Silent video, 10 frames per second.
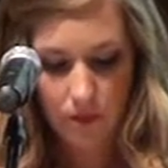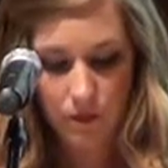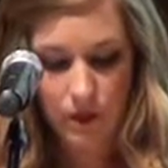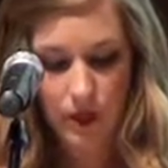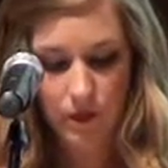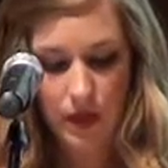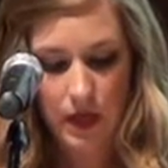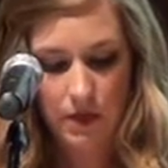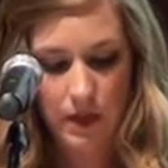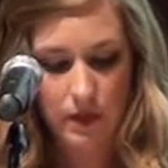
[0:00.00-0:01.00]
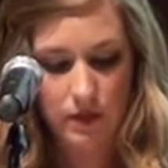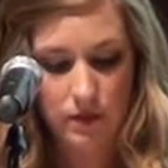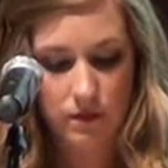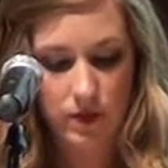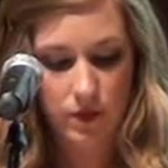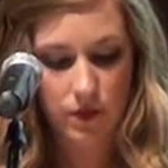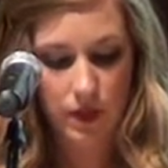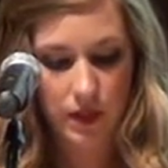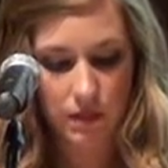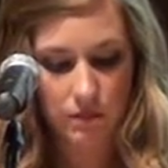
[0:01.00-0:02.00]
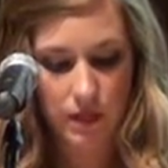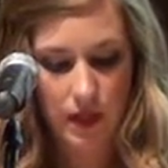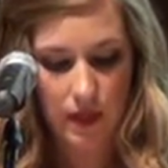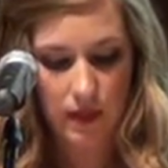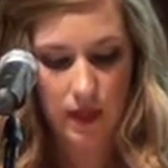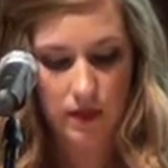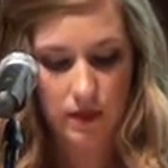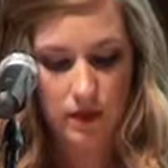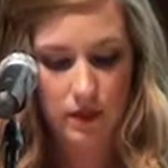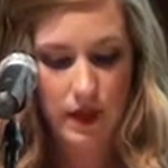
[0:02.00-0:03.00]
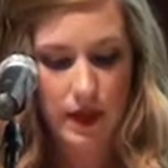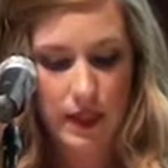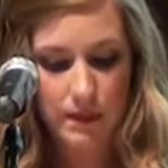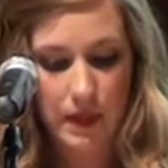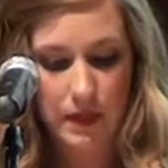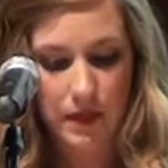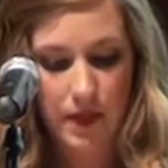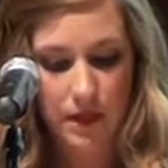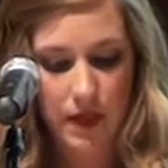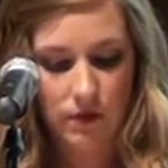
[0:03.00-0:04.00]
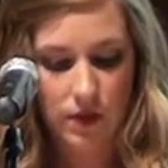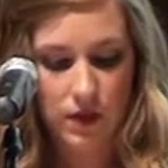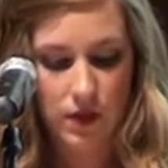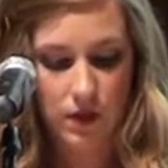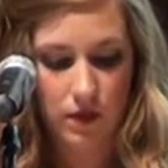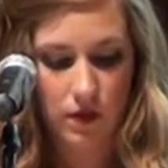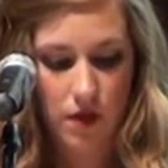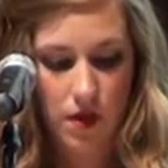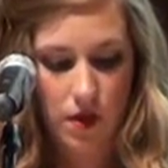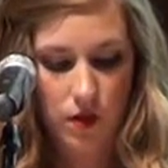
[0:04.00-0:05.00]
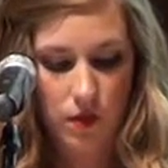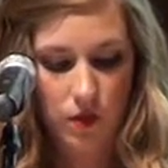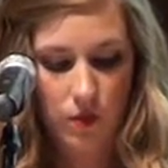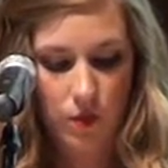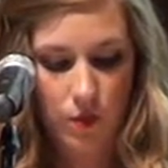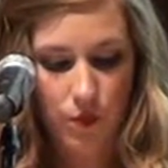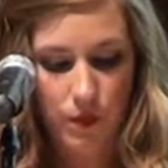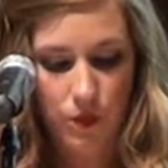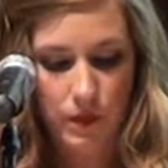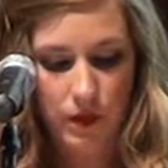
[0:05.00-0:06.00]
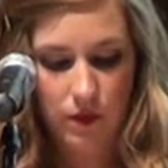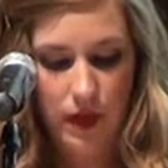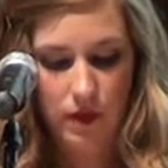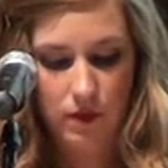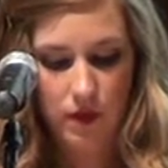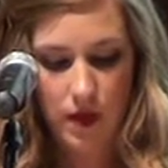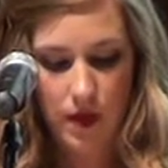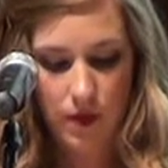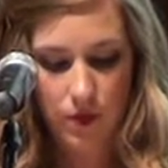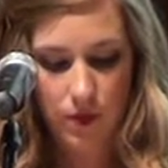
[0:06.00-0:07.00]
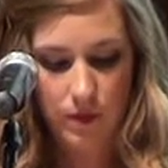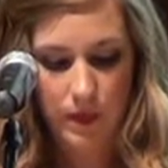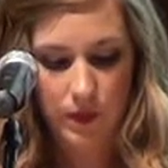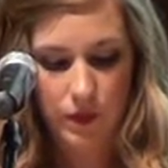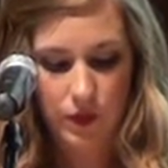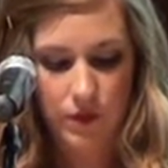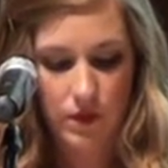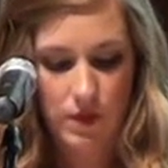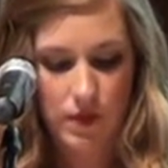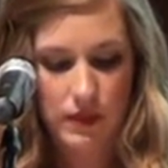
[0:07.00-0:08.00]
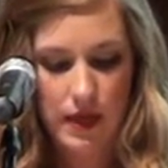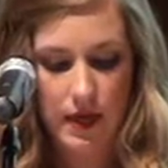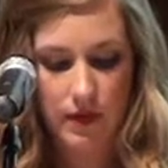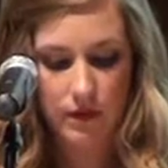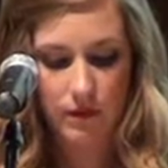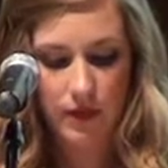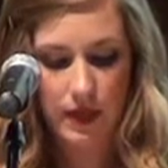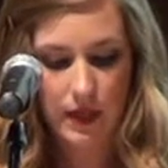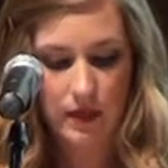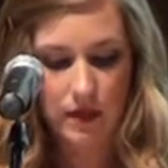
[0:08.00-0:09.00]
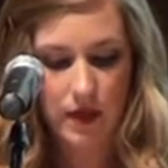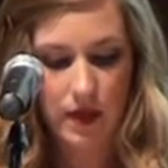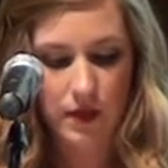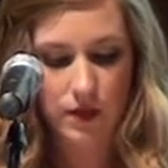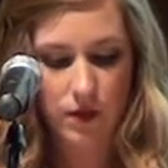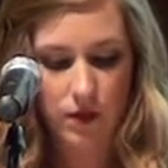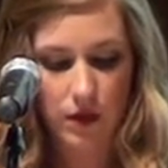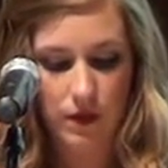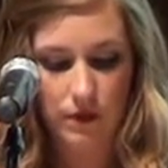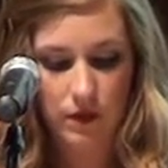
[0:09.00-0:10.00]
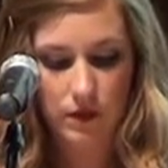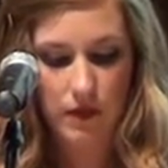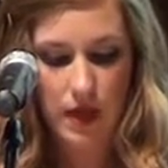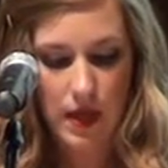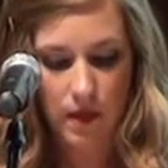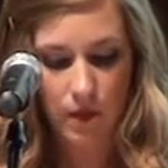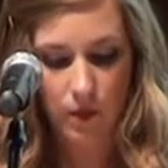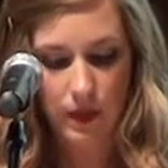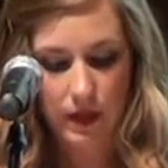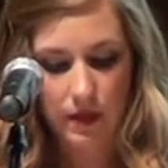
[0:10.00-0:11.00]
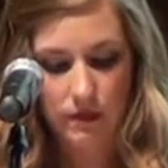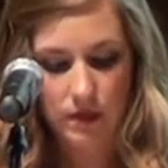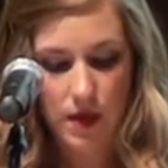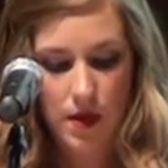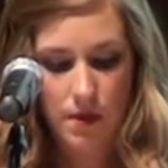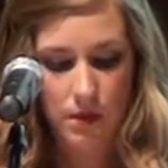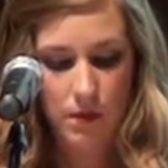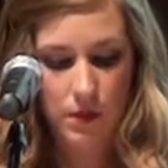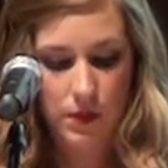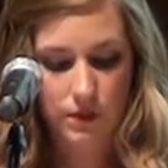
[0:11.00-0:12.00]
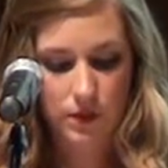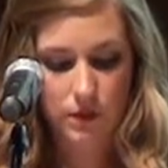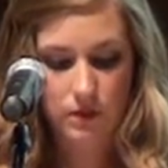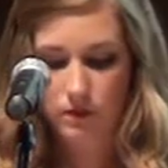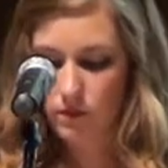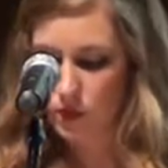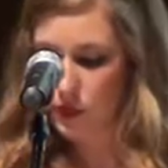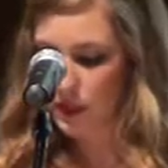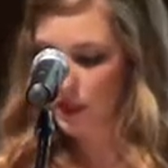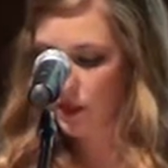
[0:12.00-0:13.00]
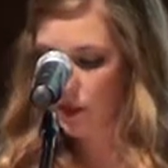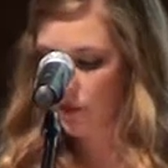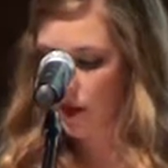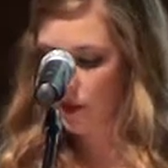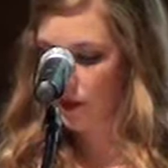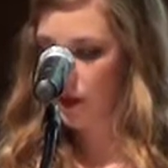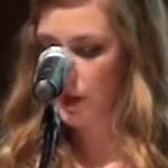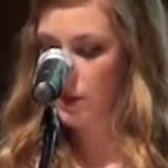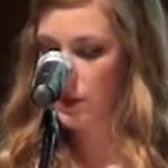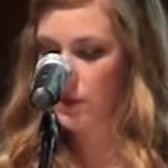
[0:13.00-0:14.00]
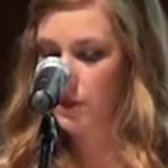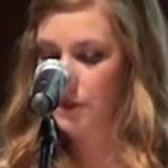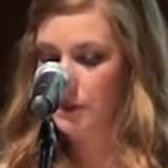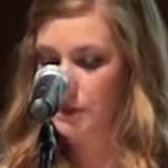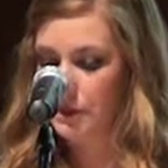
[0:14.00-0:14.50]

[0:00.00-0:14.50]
But love your enemies, do good, and lend, expecting nothing in return. Your reward will be great, and you will be children of the Most High, for he is kind to the ungrateful and the wicked. Be merciful, just as your Father is merciful.